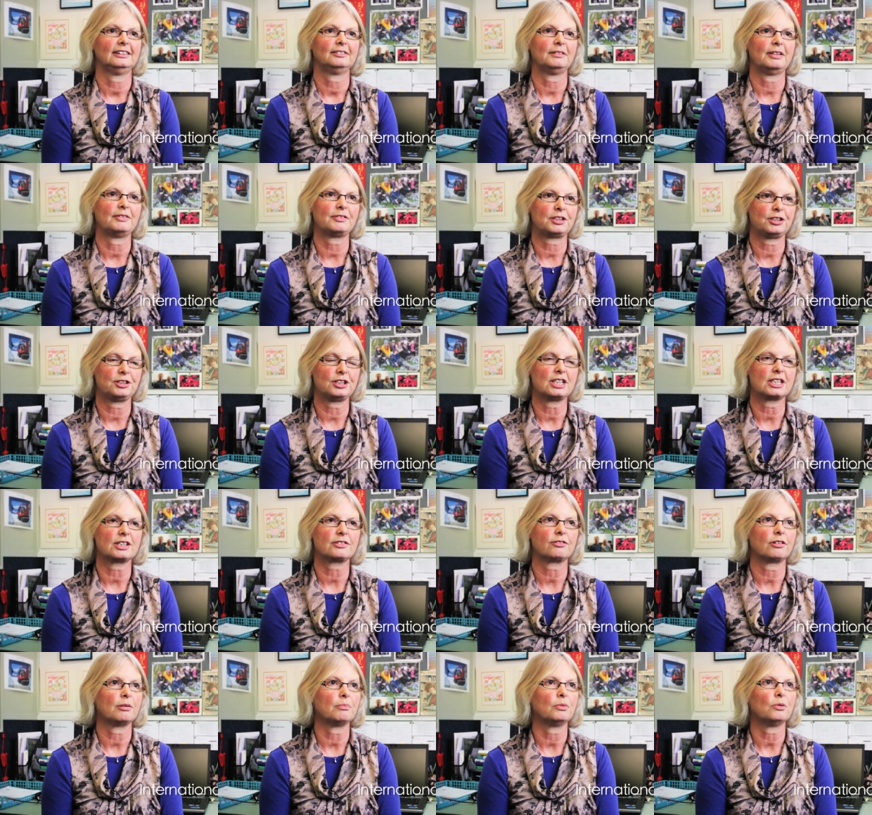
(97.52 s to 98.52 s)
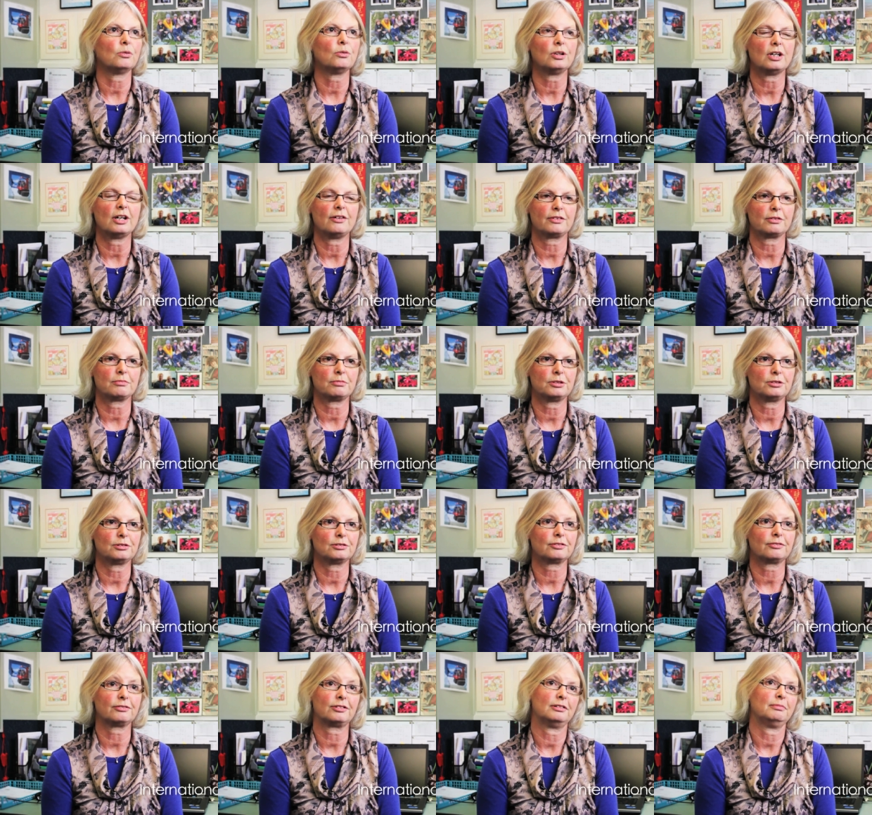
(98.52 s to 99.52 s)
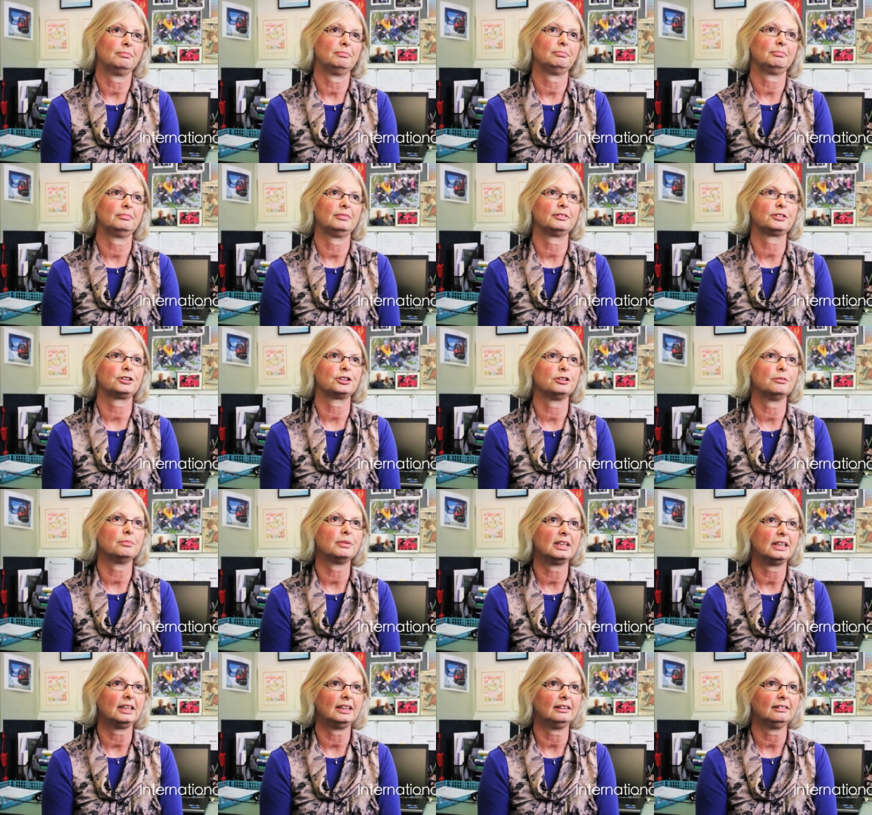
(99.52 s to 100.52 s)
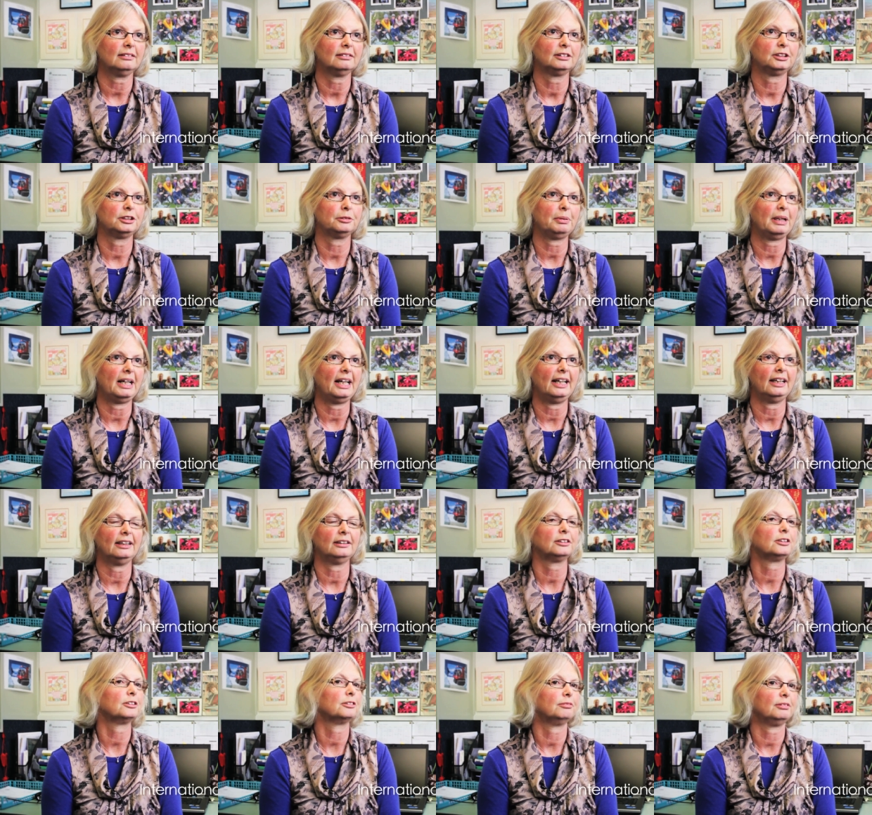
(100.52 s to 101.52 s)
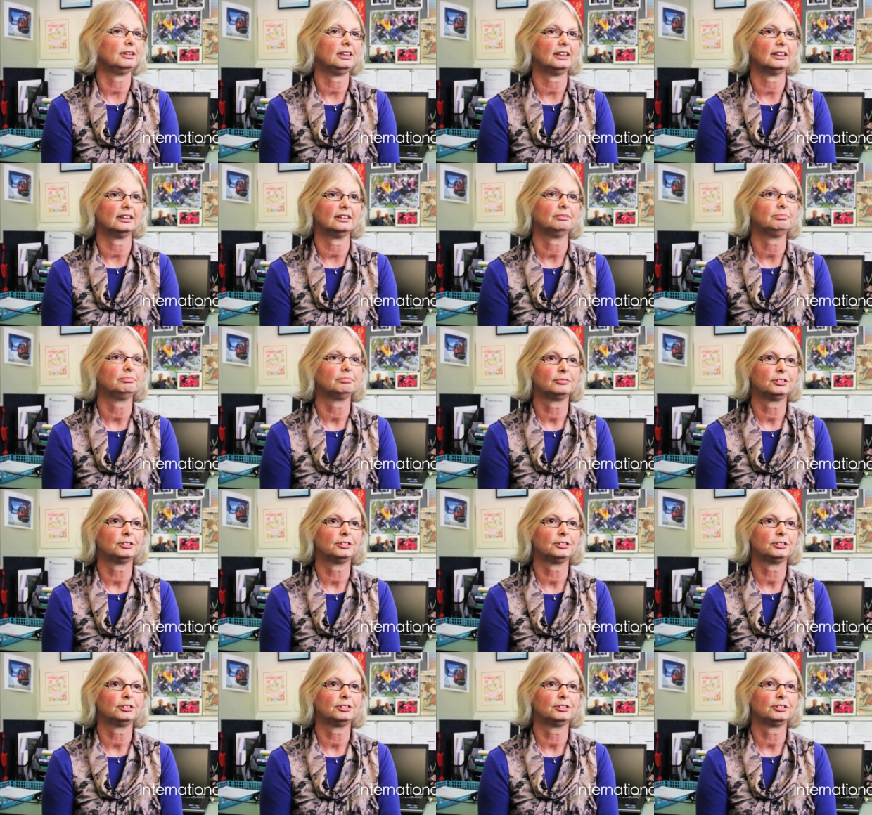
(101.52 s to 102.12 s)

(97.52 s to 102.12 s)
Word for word: We have students from all over the world, from Germany, Japan, Korea,